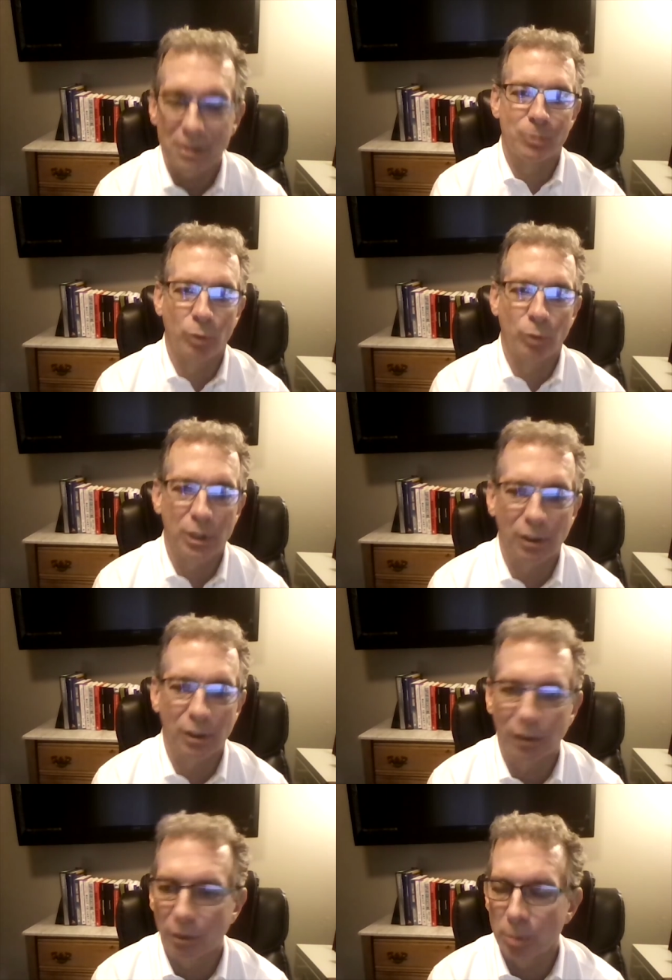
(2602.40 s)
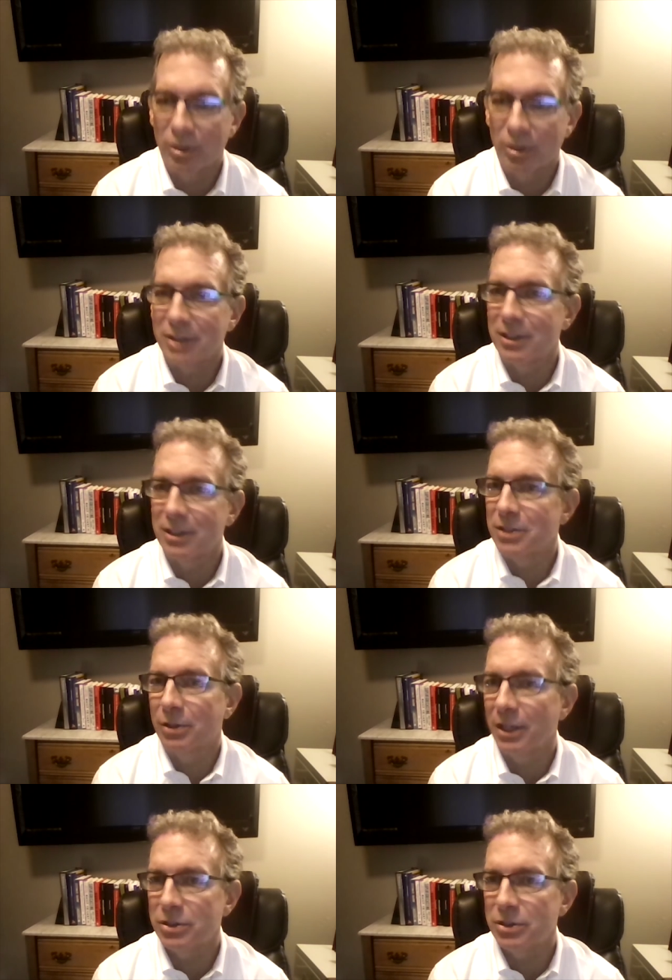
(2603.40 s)
We provide
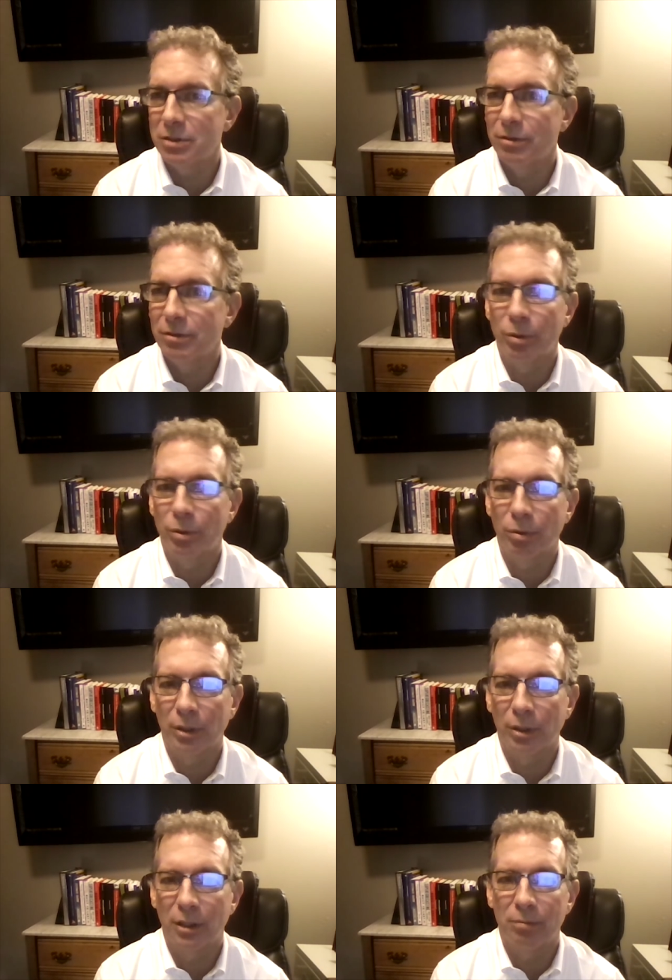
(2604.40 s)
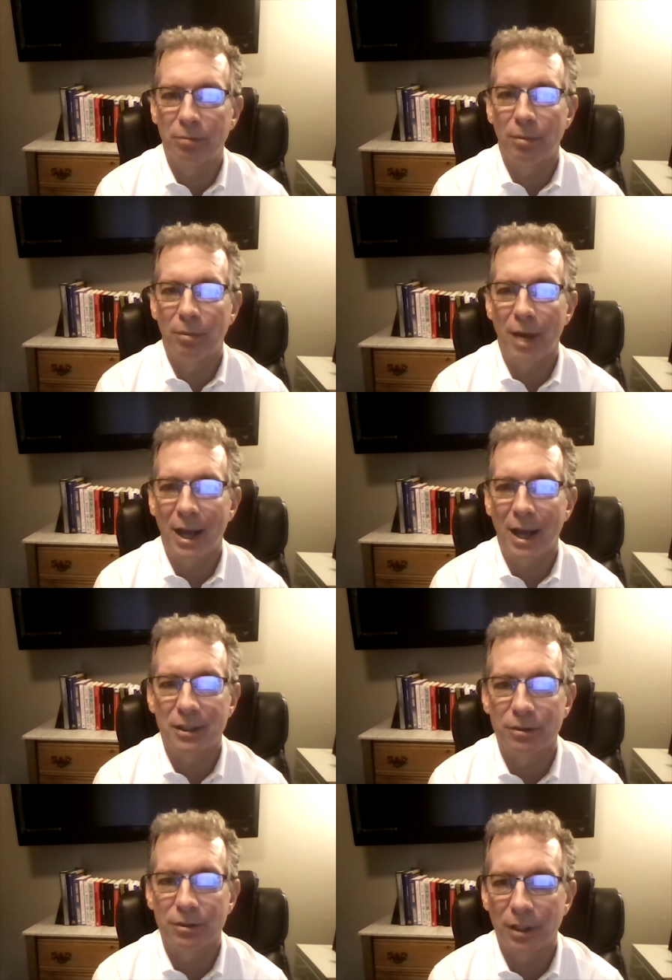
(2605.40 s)
statistical edges for
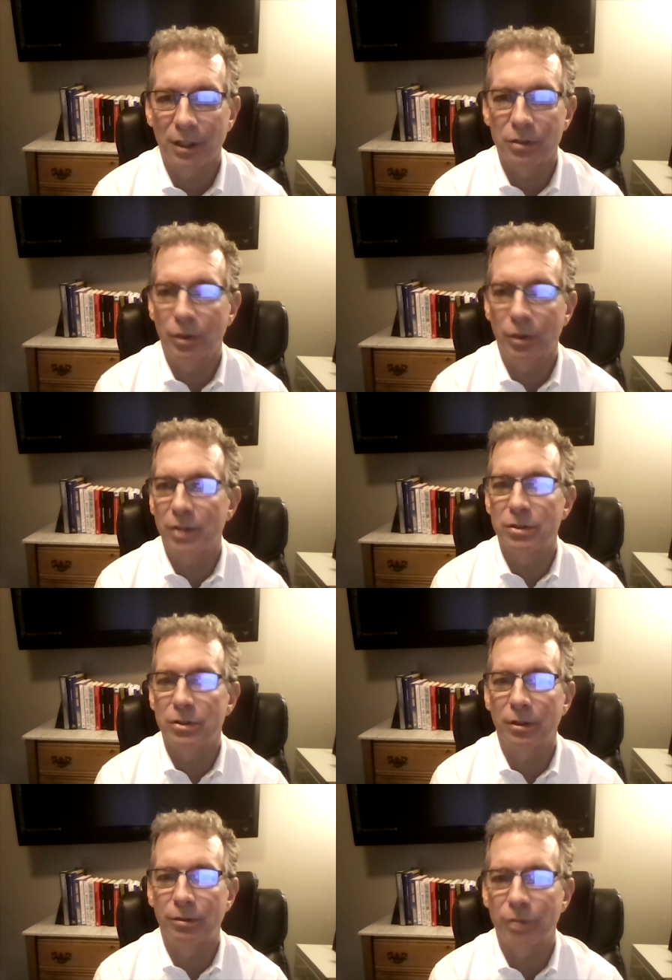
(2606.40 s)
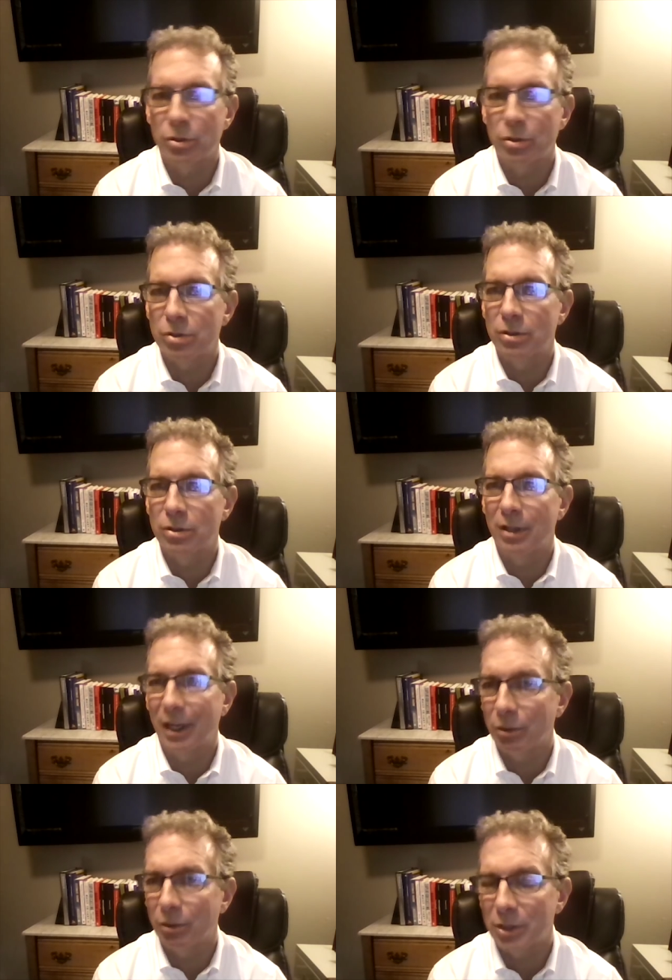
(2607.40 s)
active traders of futures and
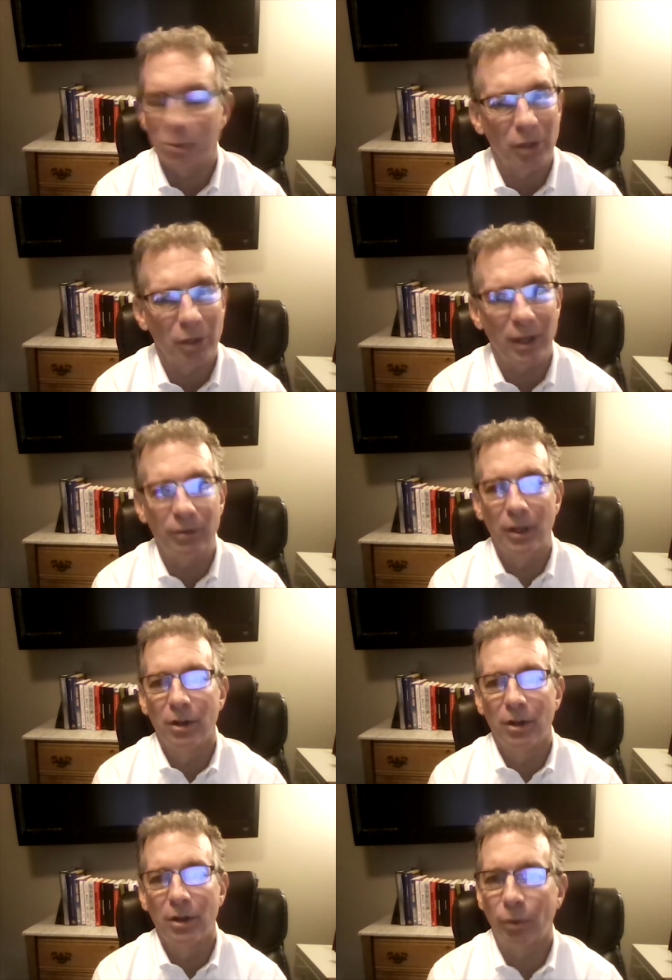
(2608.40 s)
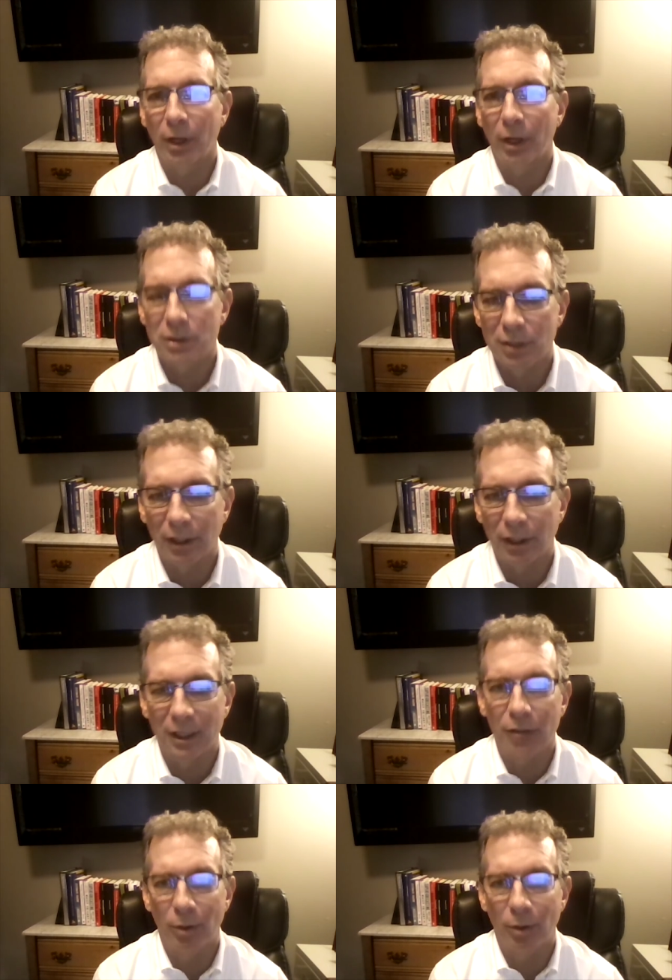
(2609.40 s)
equities. We don't have Forex
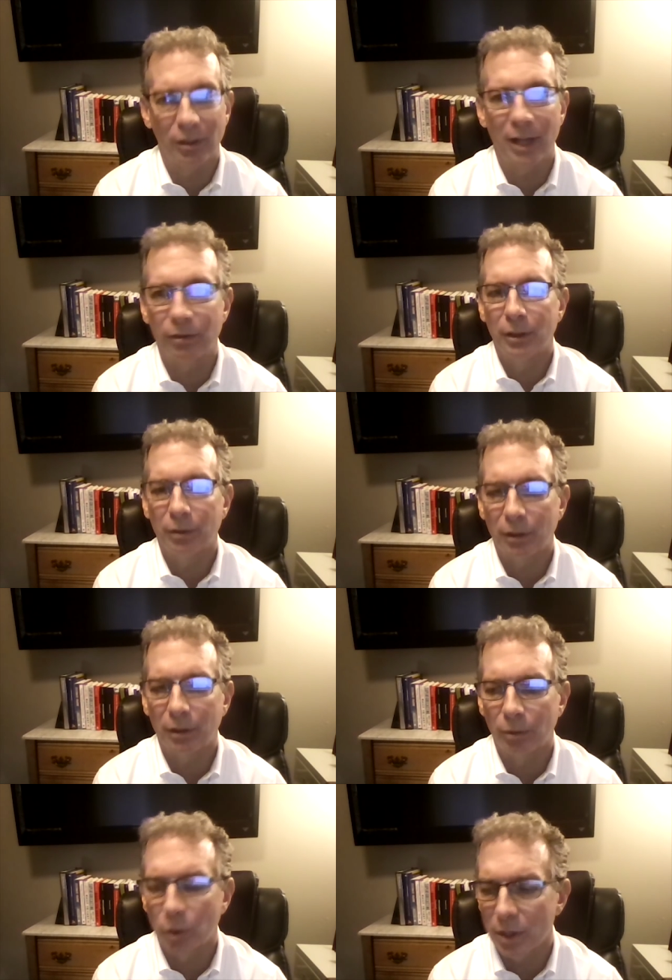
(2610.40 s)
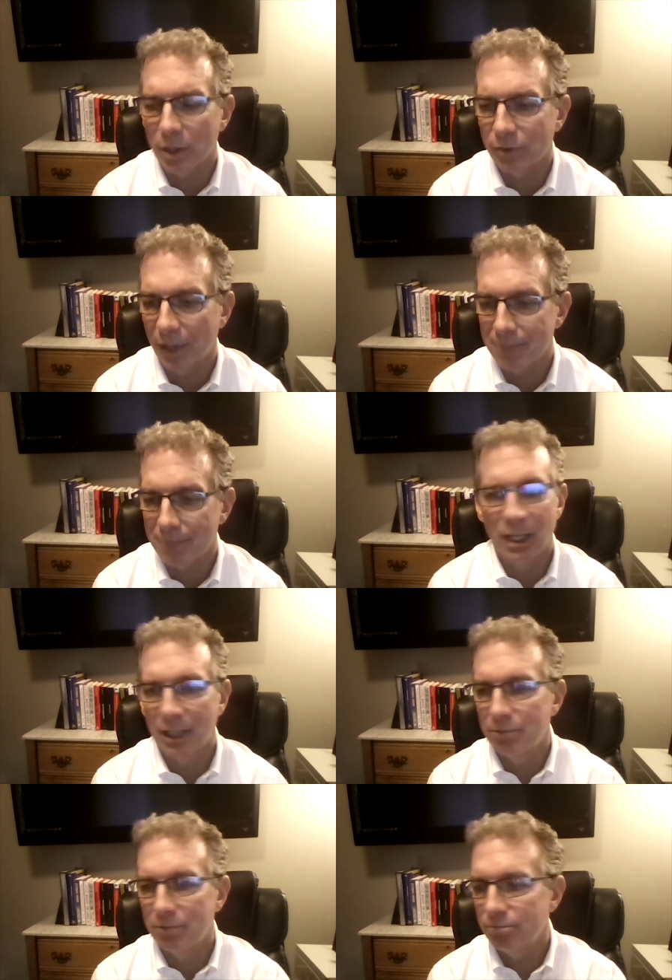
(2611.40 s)
yet. We have a lot of requests for that.
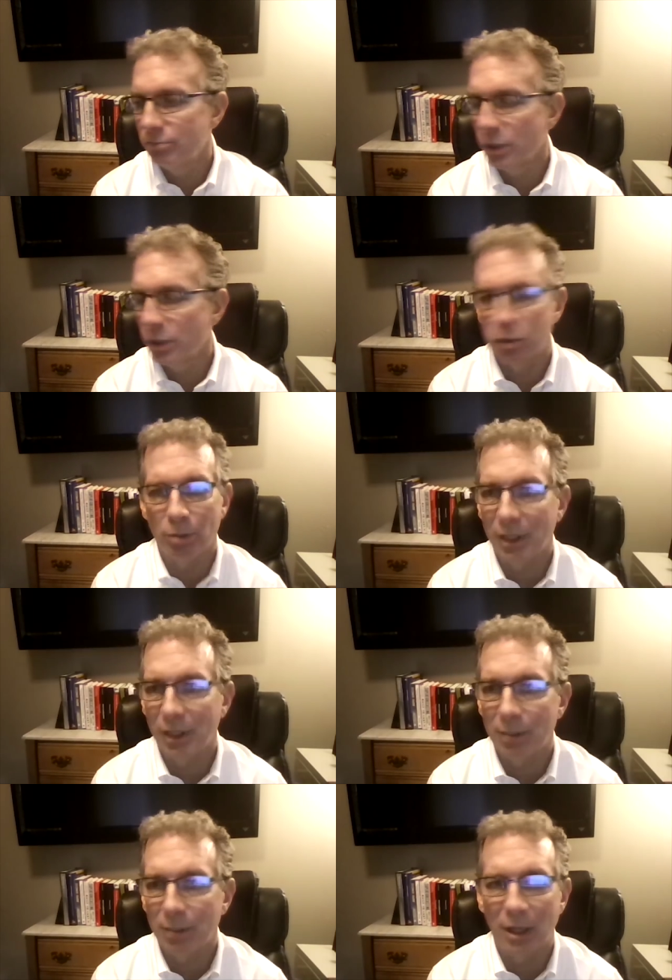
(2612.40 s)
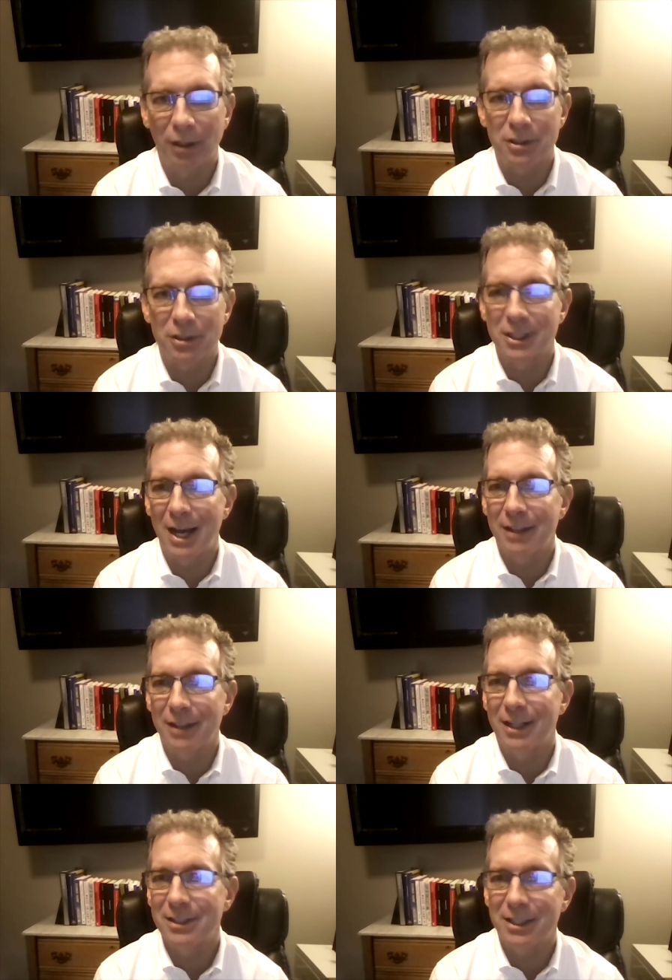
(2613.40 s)
And you can shoot me an email at Scott,
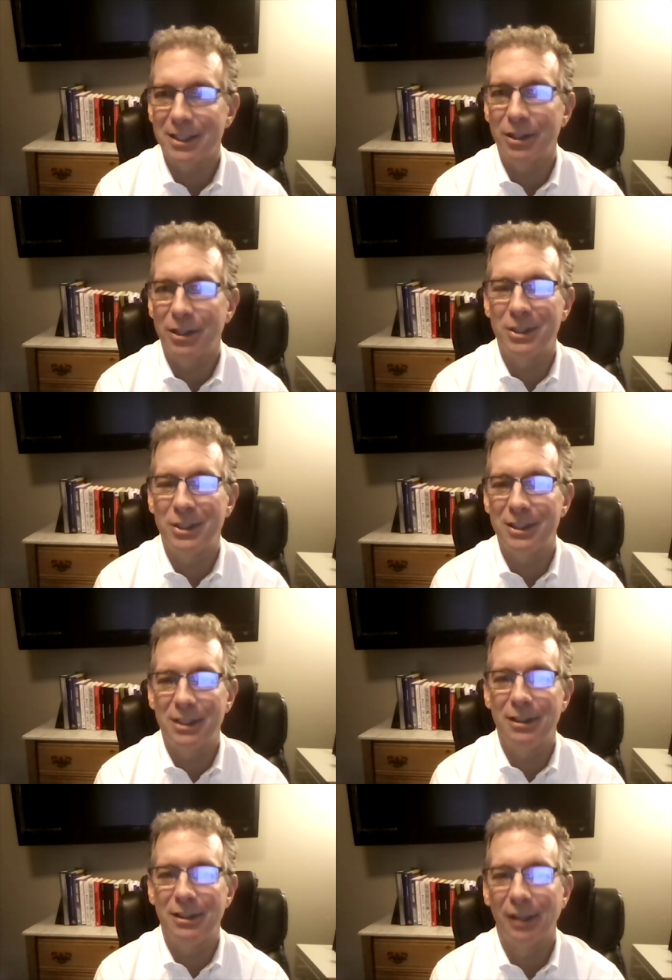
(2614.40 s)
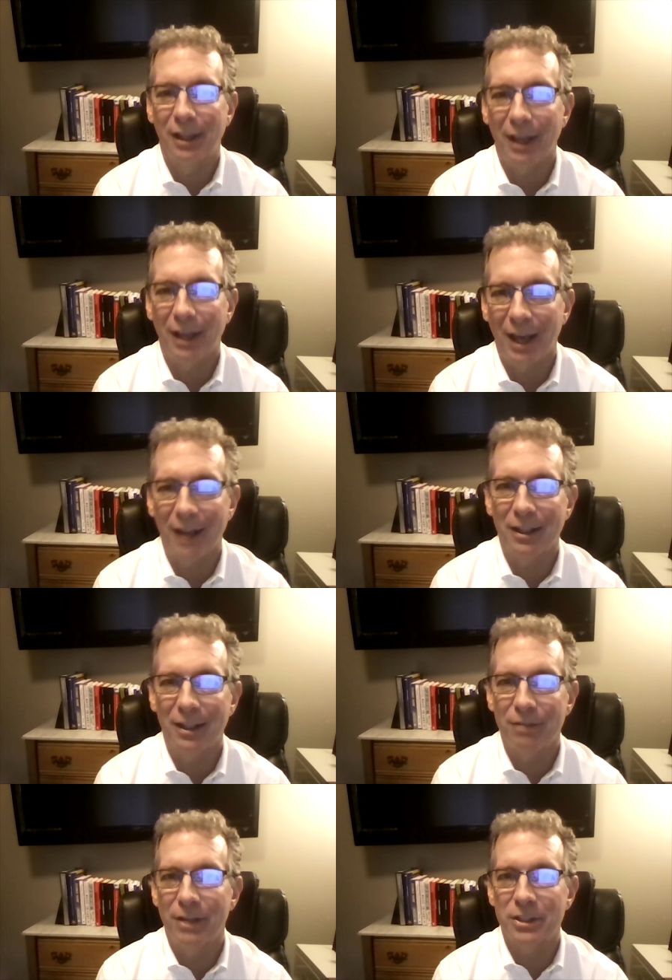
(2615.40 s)
SCOTT, at
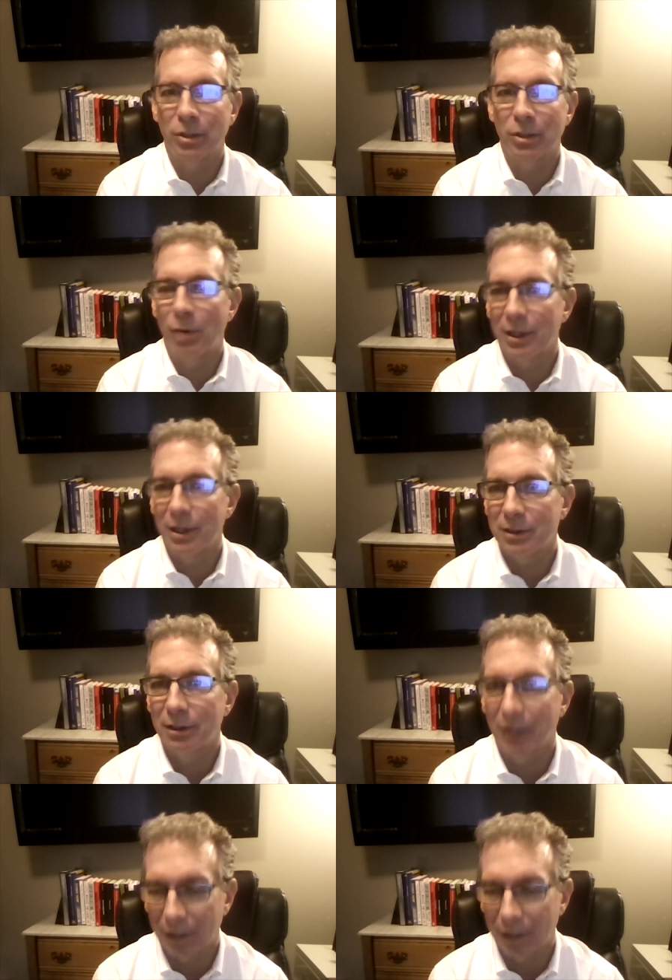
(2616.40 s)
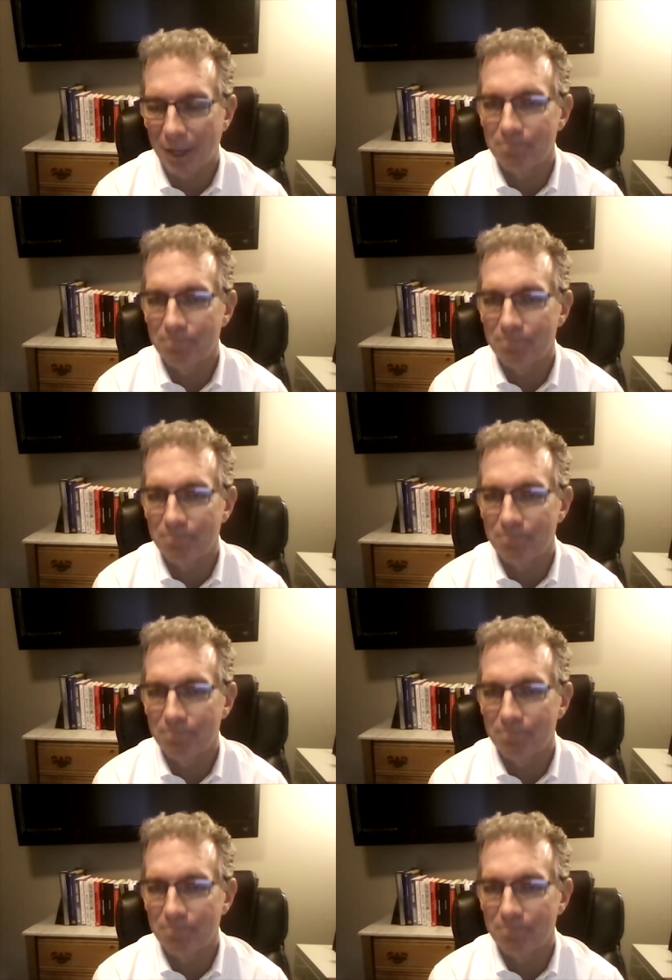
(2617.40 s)
InvestiQuant.com.